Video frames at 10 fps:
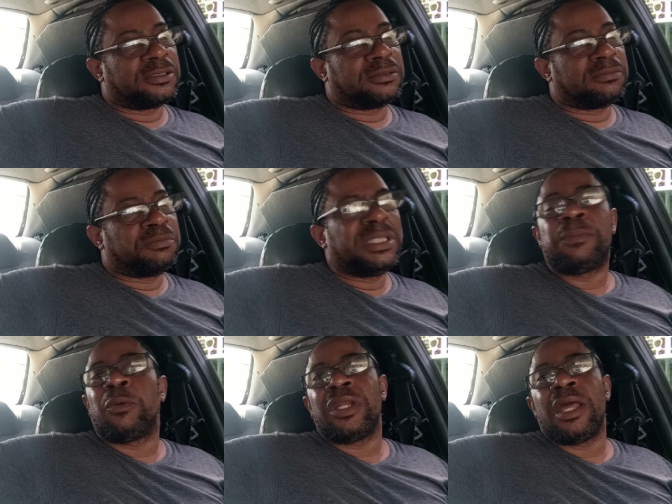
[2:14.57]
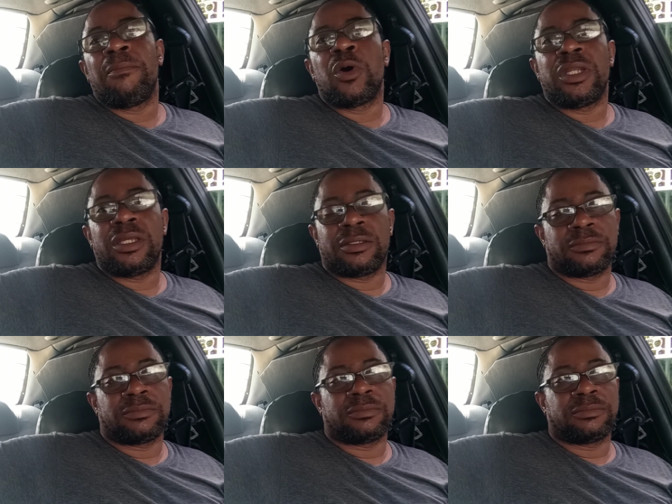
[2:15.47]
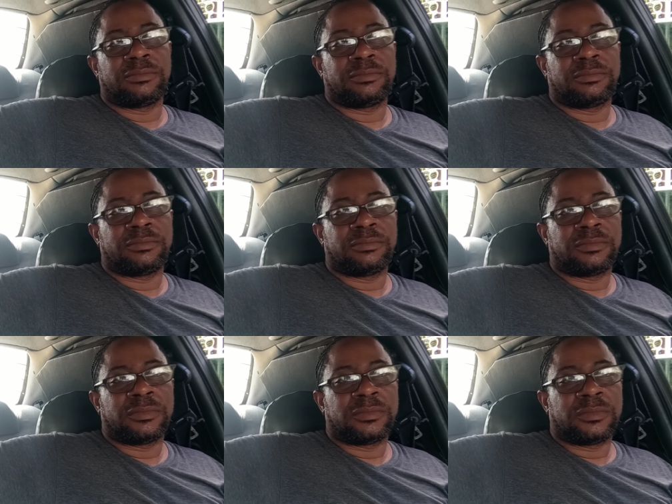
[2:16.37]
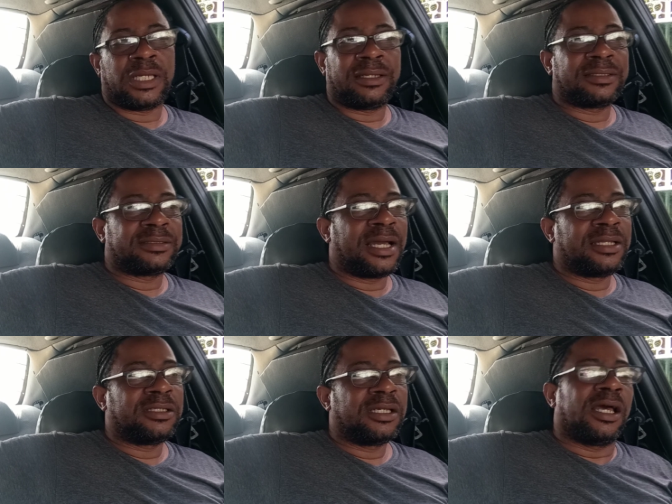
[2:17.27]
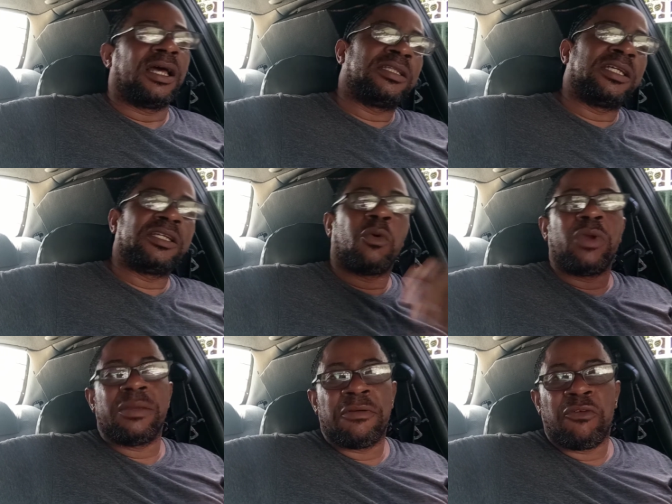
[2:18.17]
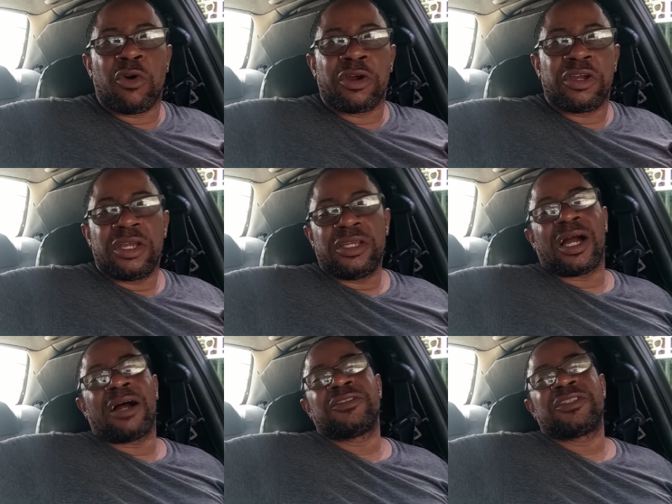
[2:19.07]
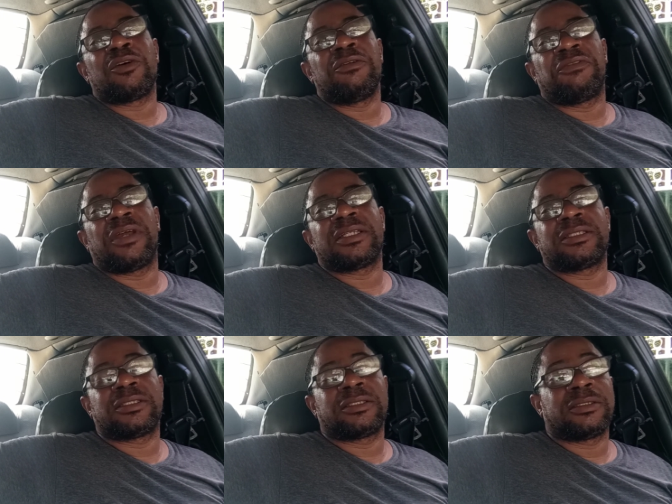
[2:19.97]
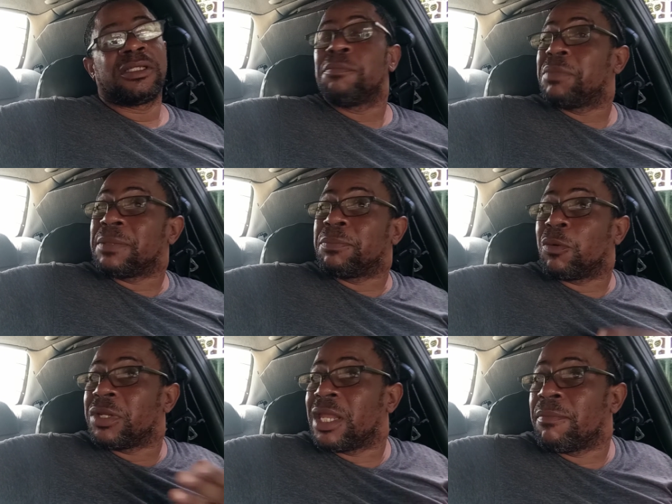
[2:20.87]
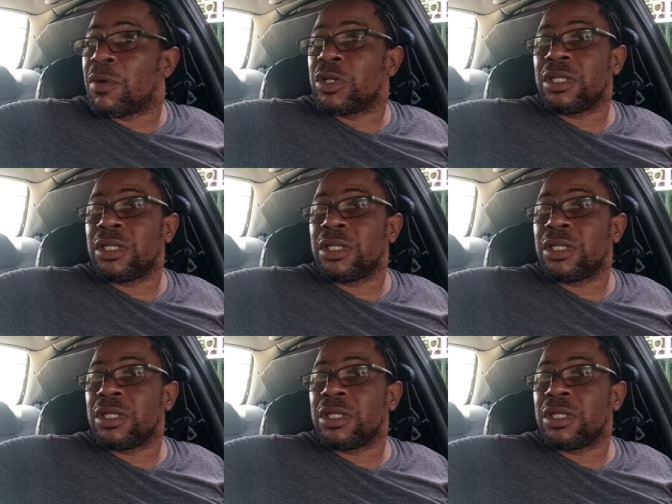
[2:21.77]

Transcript: People with their money. You understand? I think the week before, you have Sunfest. People with their money.